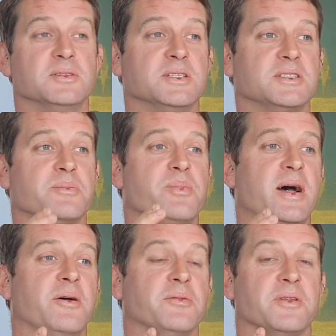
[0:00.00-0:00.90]
it's
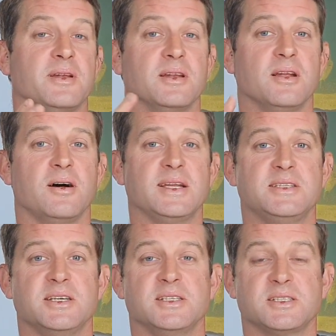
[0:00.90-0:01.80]
about the
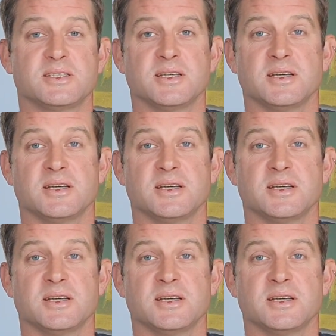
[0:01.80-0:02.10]
lightest